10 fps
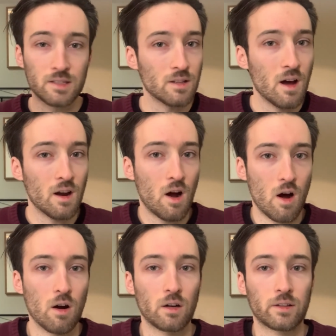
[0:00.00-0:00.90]
not
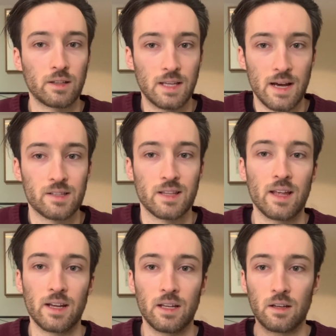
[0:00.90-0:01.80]
hard to guess
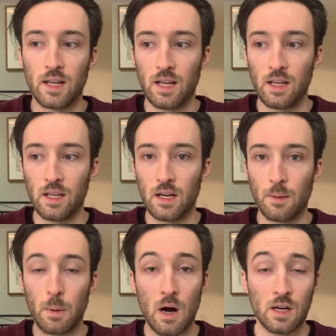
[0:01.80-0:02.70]
that in a
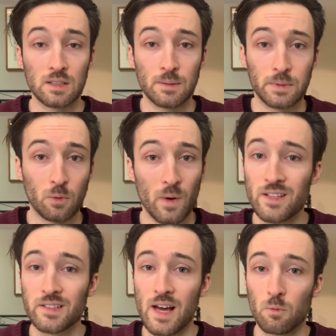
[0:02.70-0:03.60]
apocalyptic
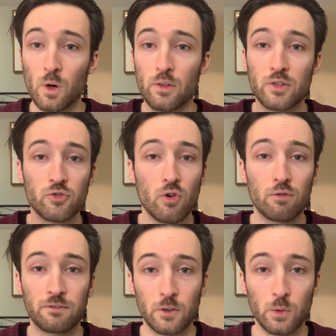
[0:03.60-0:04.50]
wasteland where there's no
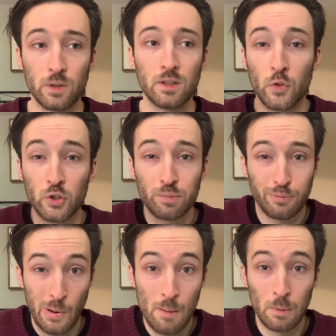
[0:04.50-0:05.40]
food, there's
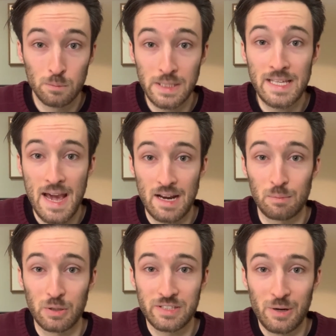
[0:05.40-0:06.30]
probably
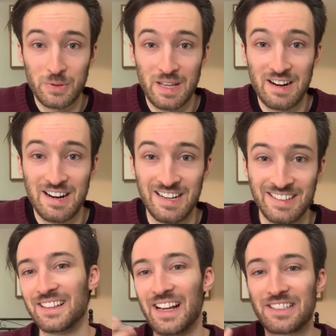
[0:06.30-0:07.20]
cannibals out there.
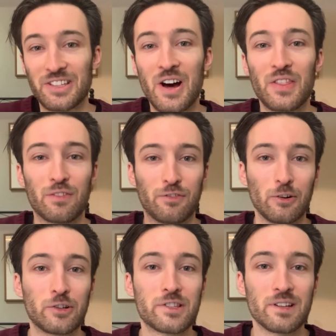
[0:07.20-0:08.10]
It's not the
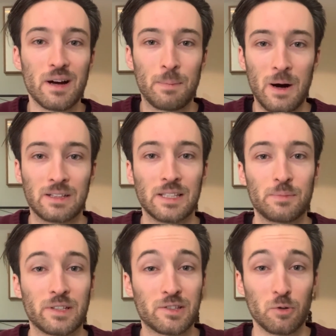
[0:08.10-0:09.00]
first
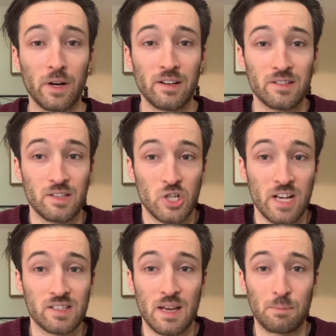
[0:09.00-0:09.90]
apocalyptic story to
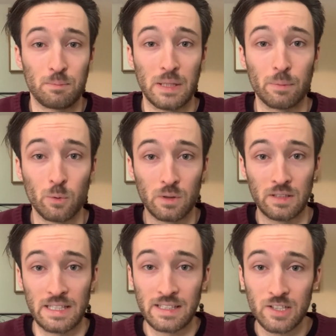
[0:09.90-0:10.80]
suggest that people will
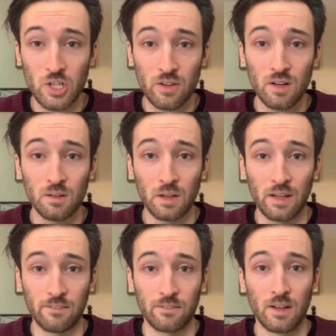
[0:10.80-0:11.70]
eat each other
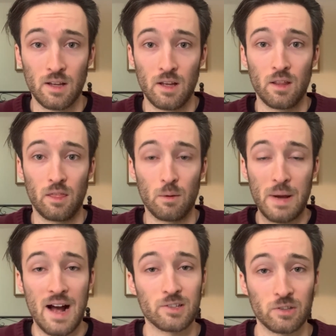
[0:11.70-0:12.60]
if their
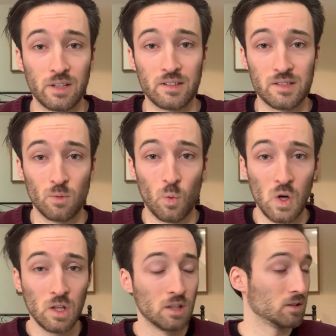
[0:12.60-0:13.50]
backs are against the
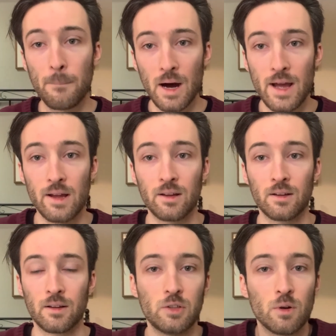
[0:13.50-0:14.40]
wall. But
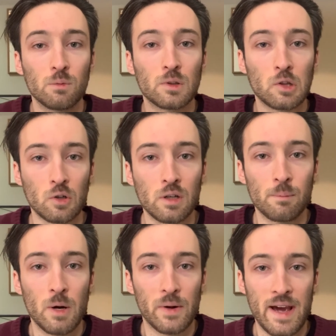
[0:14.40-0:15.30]
you don't learn
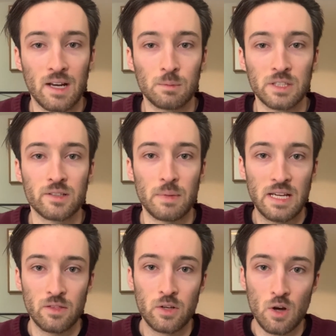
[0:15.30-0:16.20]
about cannibalism
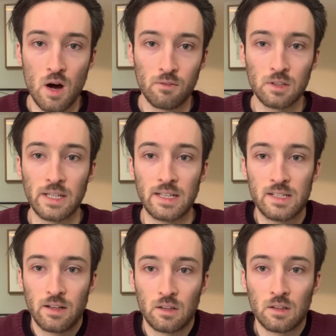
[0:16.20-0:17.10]
in the novel
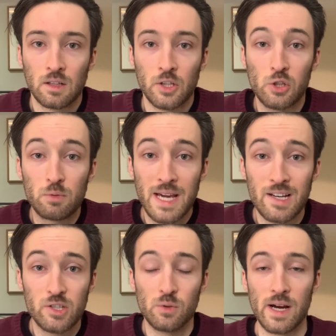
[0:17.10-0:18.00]
until you
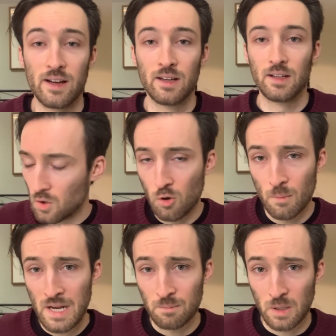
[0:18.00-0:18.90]
get to it.
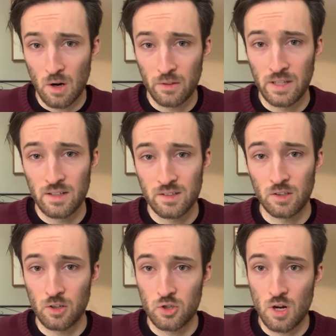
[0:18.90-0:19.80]
Cormac McCarthy does a
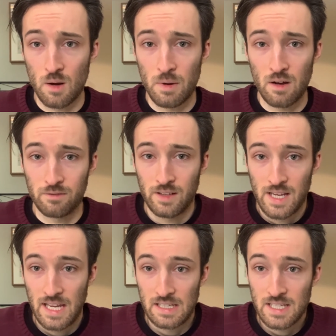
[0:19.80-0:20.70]
good job of
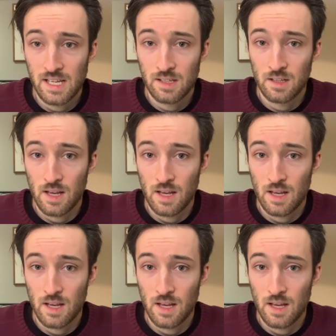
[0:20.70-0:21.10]
hinting.